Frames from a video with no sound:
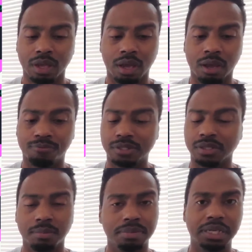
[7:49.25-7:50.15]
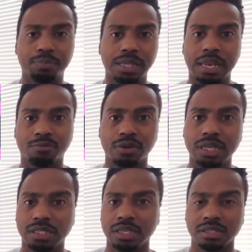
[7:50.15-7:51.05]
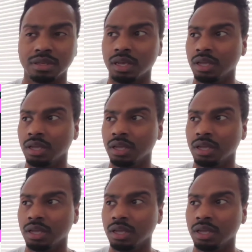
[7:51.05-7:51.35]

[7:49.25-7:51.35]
for some manipulative reasons,